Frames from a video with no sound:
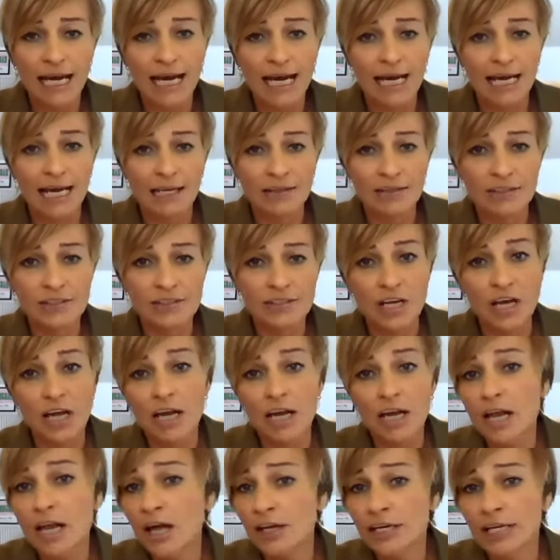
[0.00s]
and a
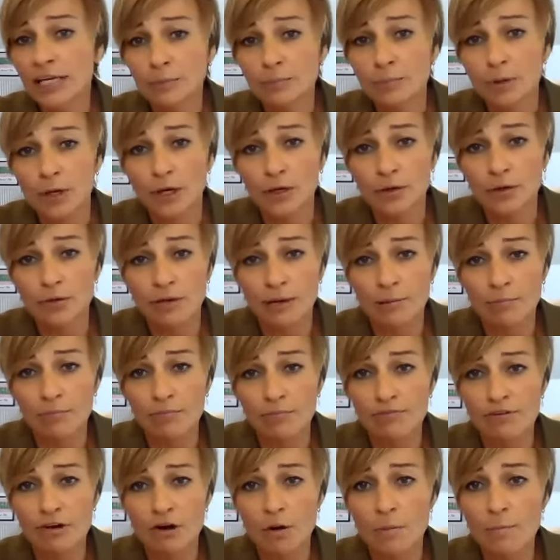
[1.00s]
learning programme
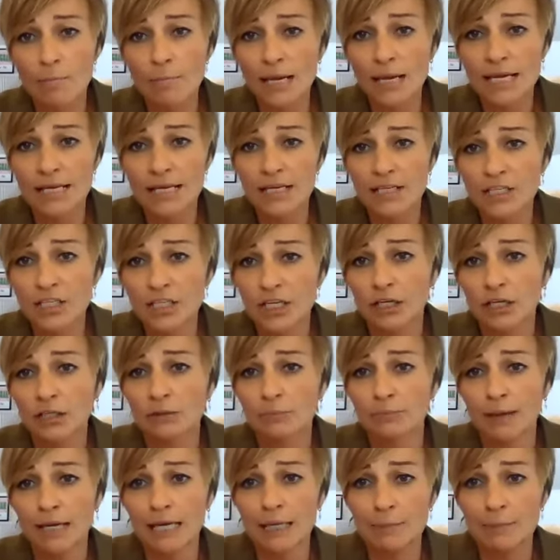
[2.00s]
for 1 million
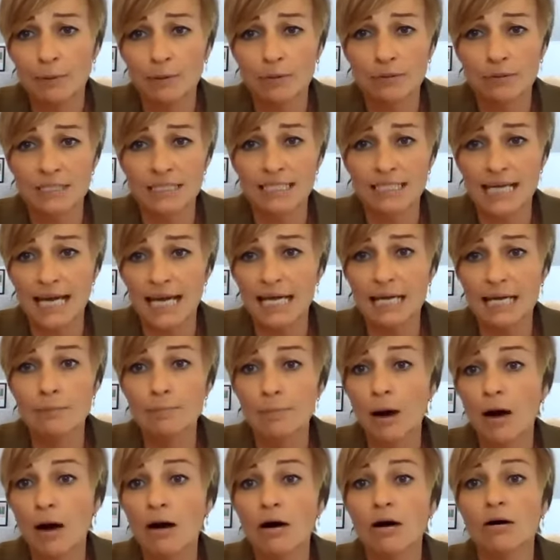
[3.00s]
young people to take
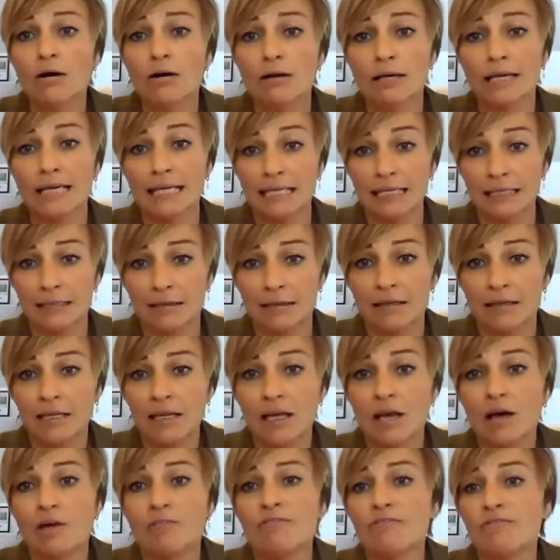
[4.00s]
part in
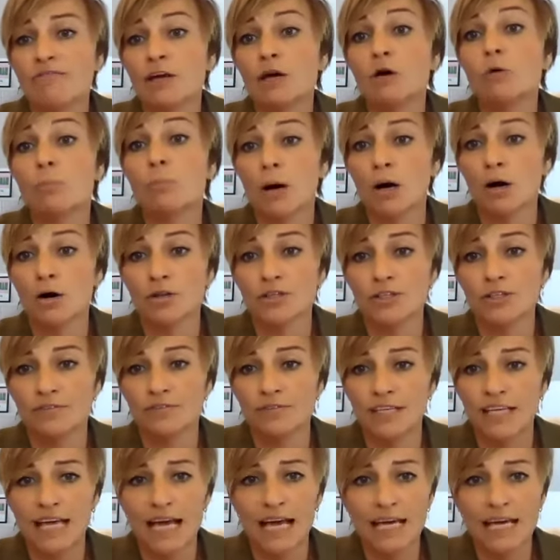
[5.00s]
and feel part of
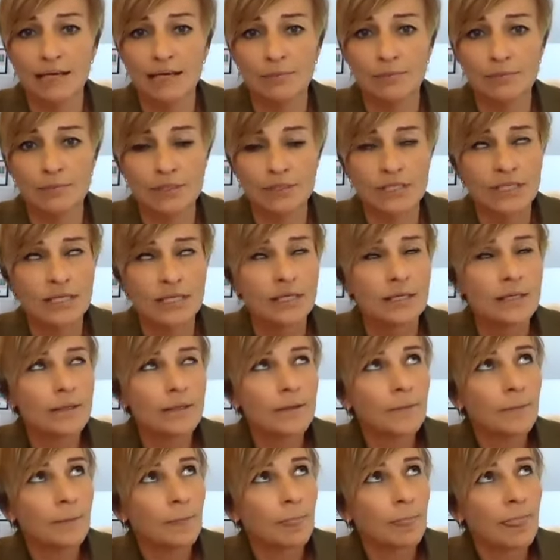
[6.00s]
the Games.
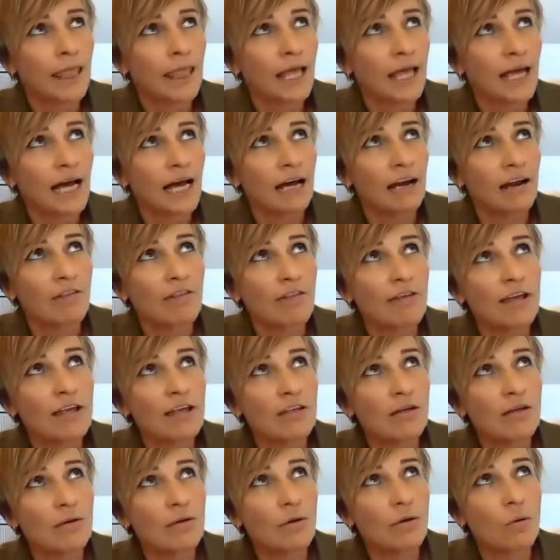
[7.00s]
And I think
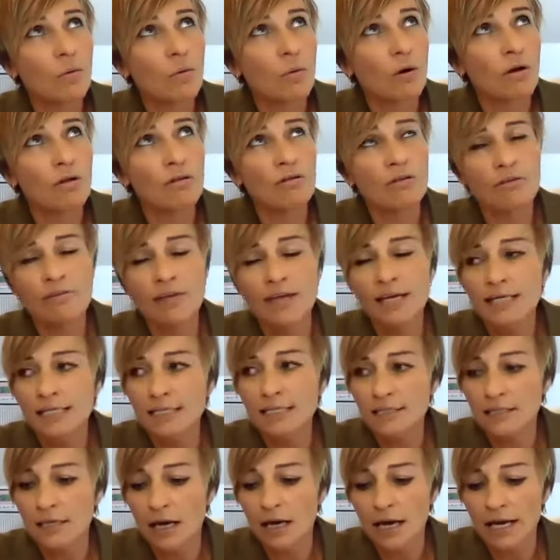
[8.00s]
one of the
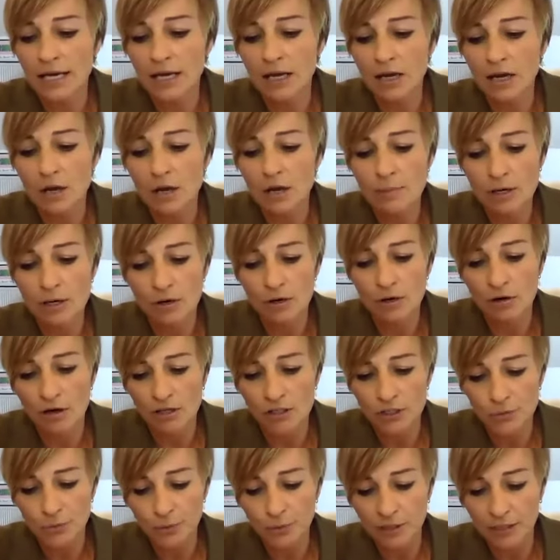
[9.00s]
things that I come
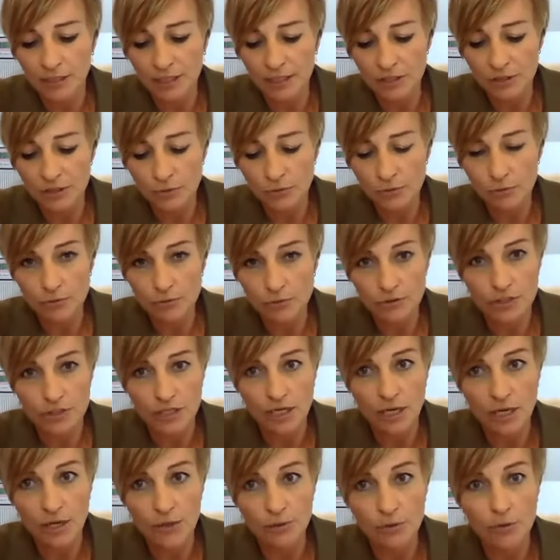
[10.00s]
across when I talk to
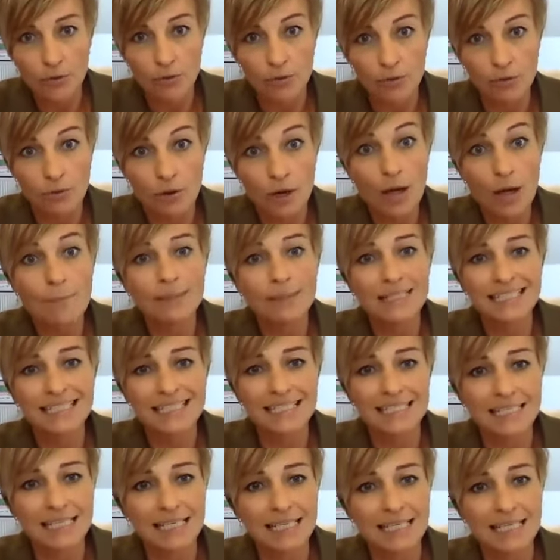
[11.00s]
local
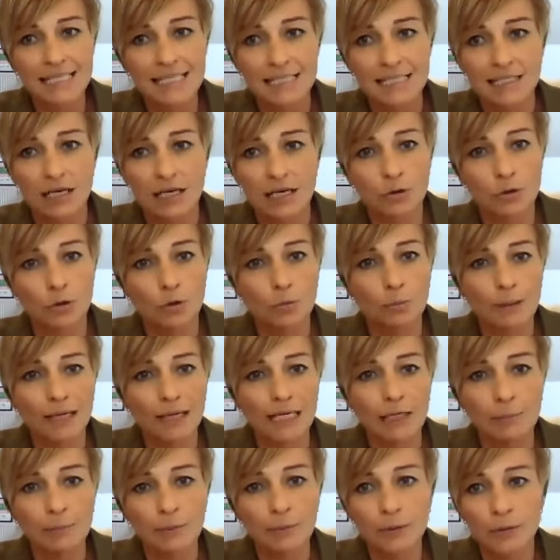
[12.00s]
businesses and local
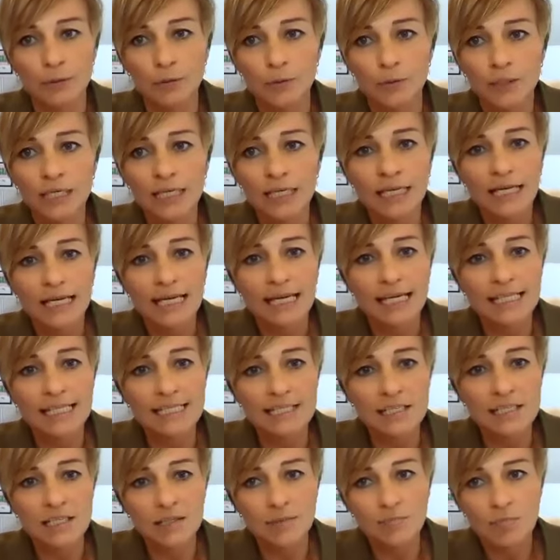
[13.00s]
people is
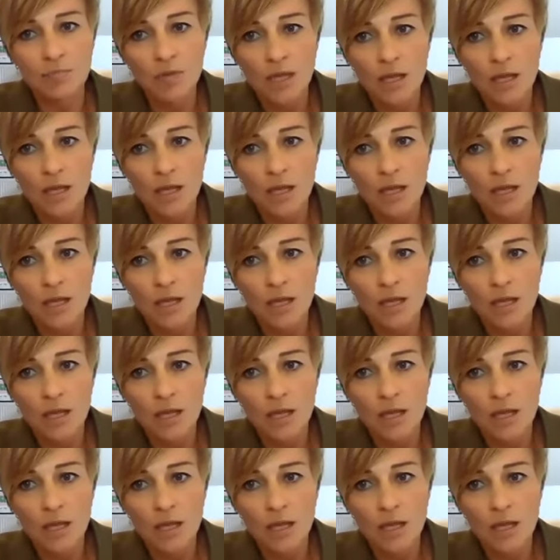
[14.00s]
that